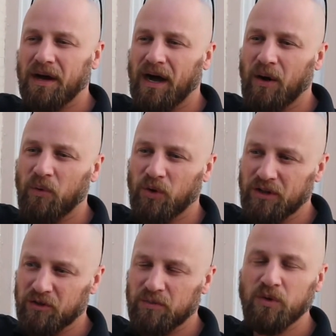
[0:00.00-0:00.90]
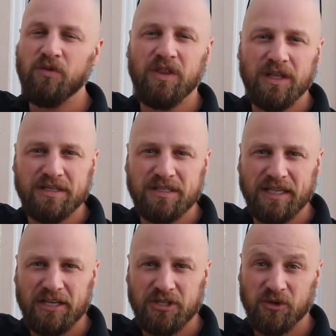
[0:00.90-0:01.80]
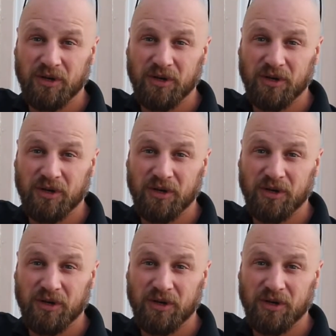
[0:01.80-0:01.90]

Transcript: we're either moving the insulation,